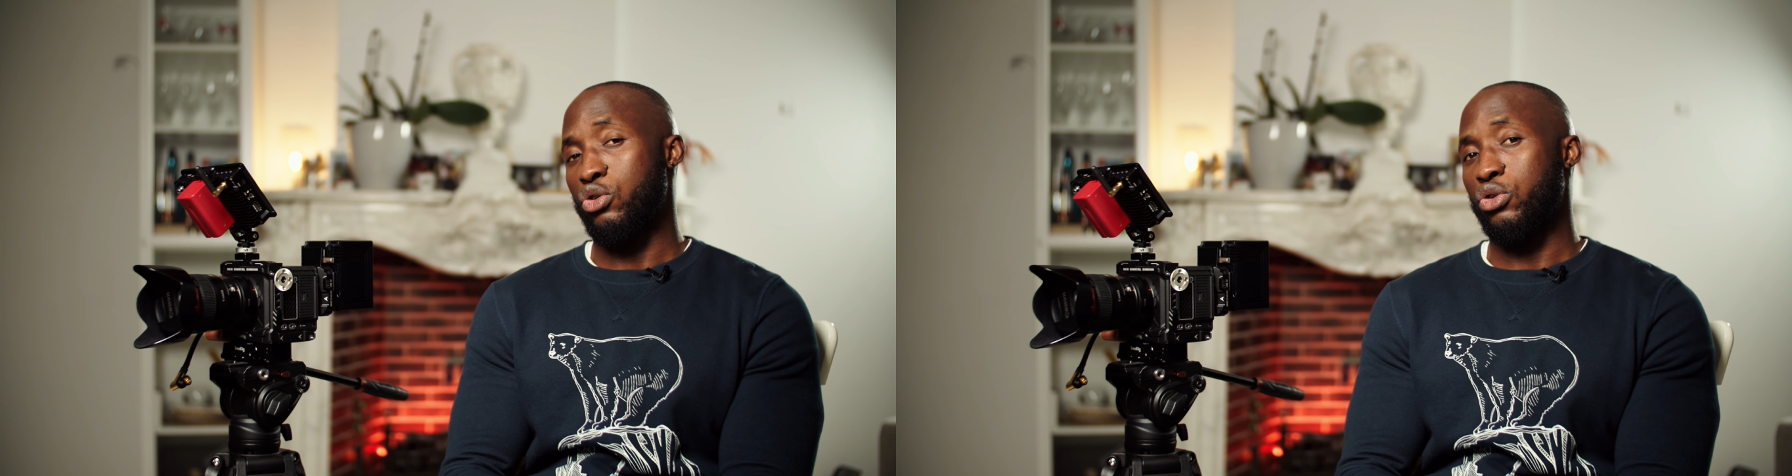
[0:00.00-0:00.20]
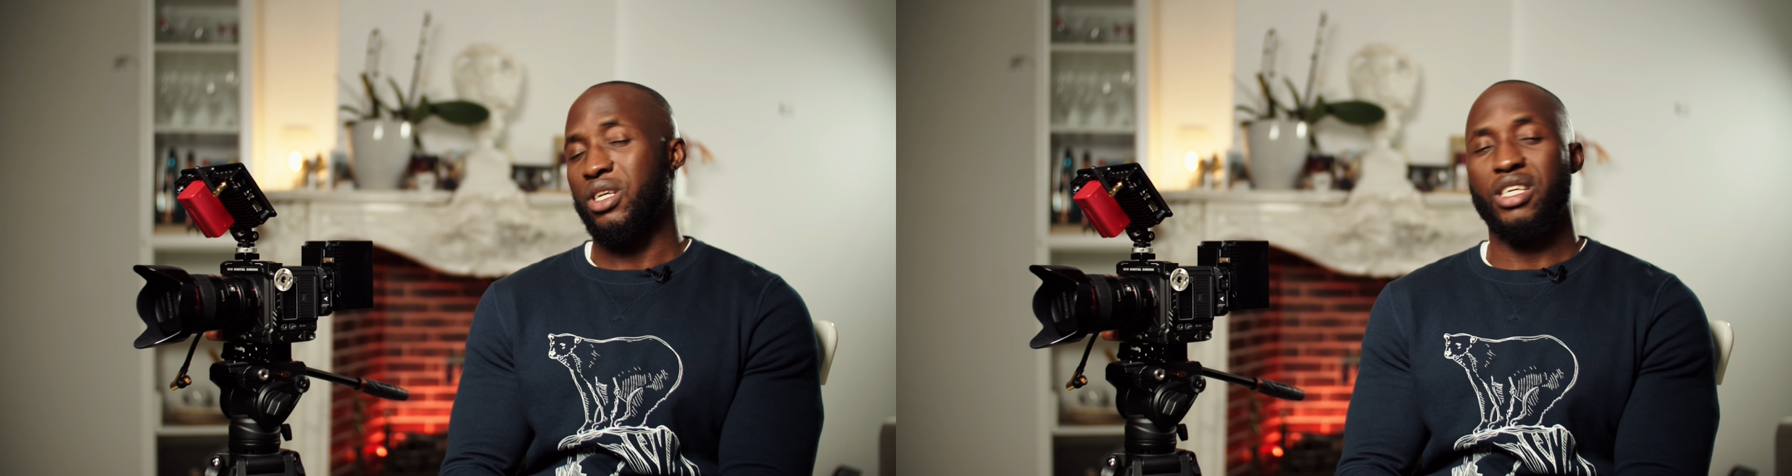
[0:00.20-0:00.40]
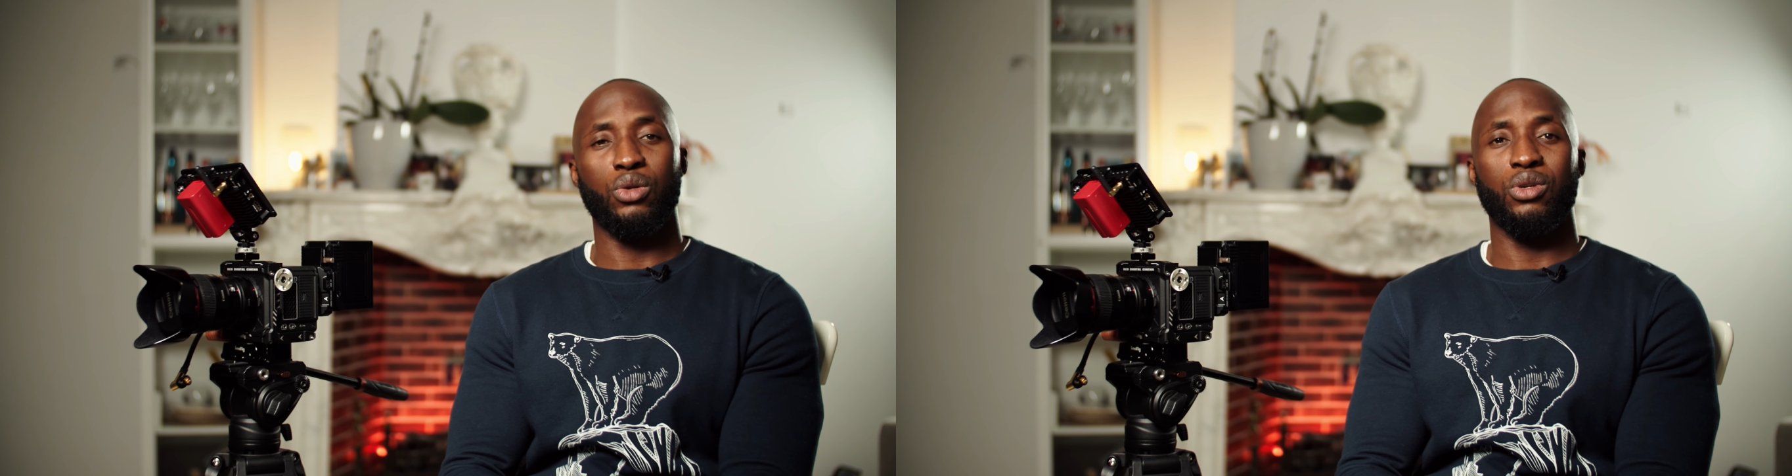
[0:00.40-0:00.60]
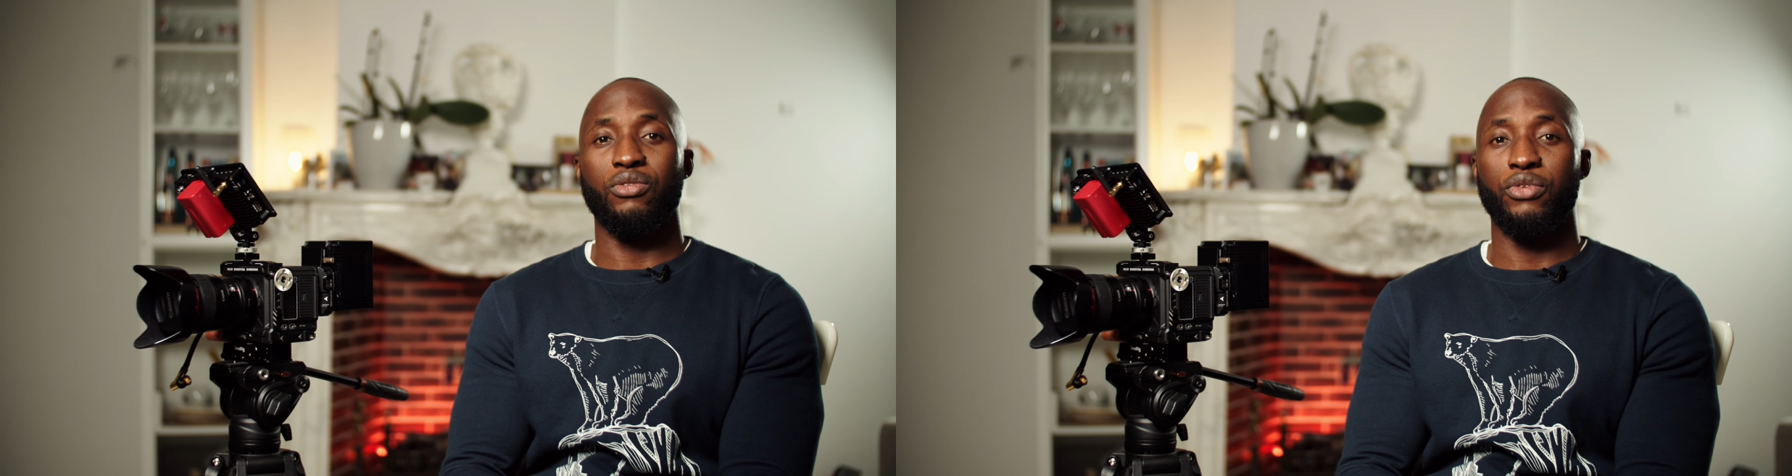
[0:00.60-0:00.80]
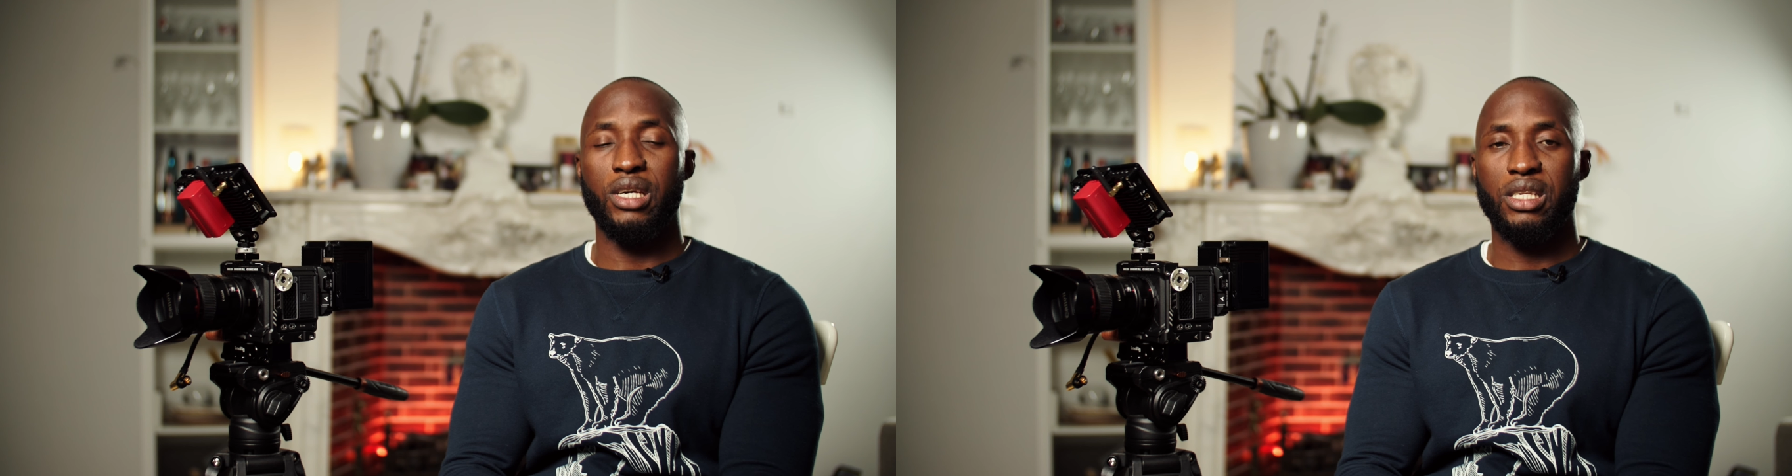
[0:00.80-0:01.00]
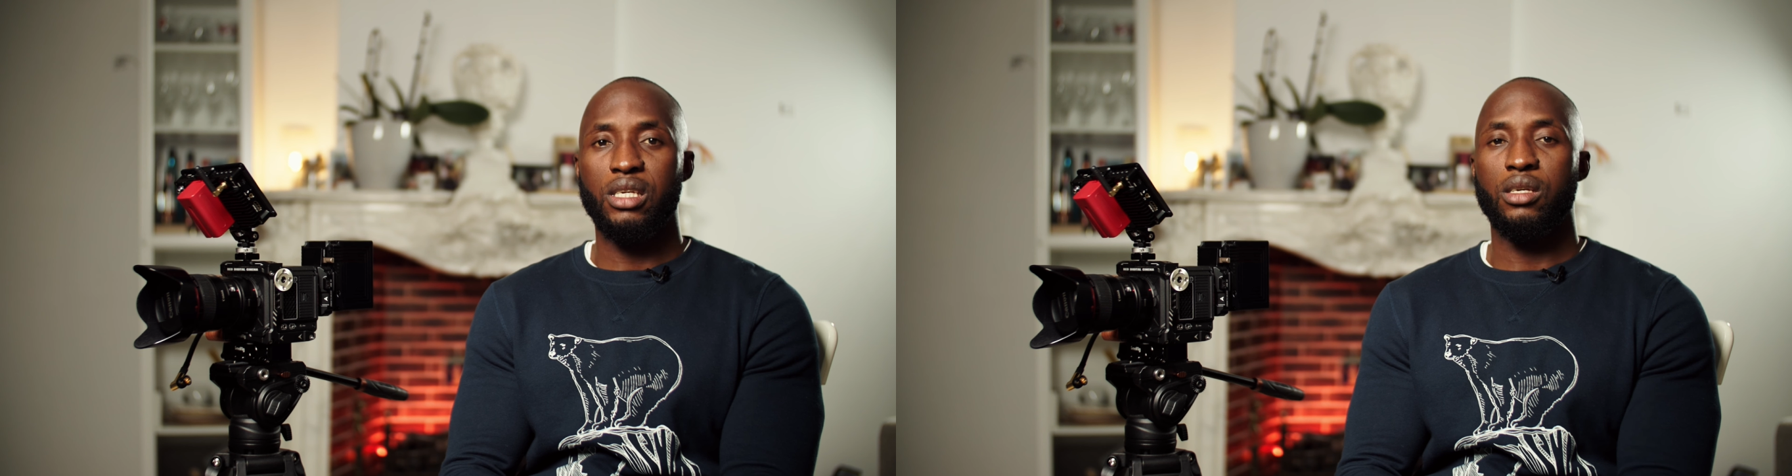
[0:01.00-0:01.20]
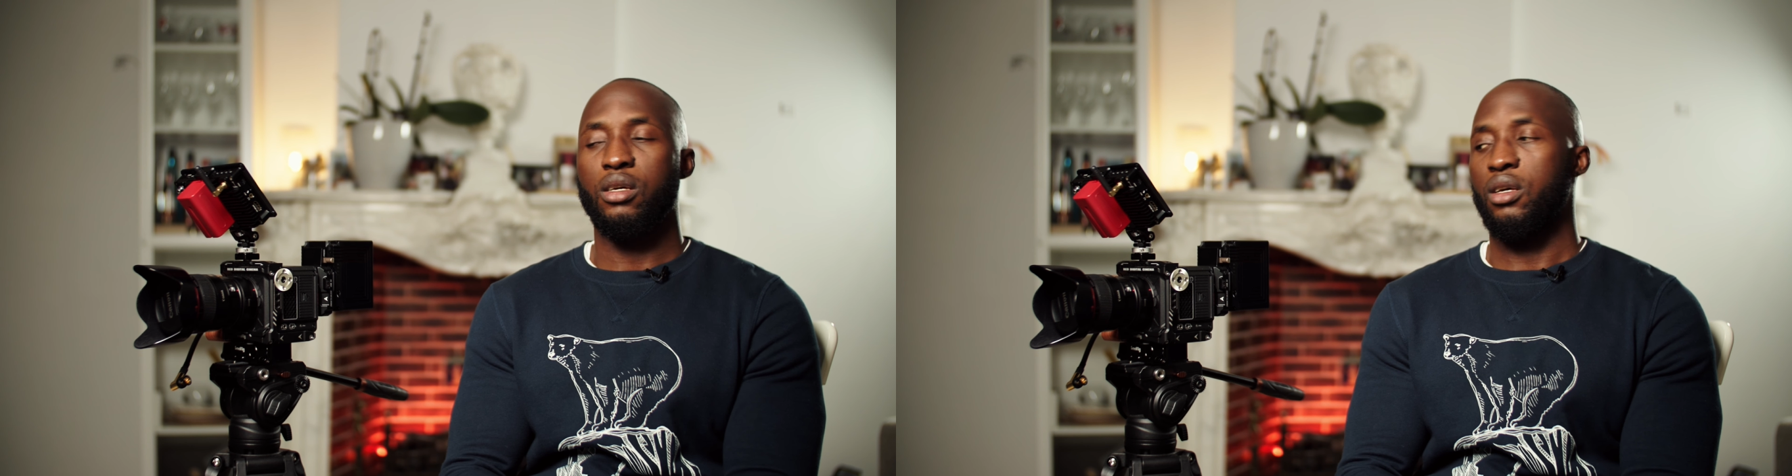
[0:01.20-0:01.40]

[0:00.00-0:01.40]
euros excluding VAT,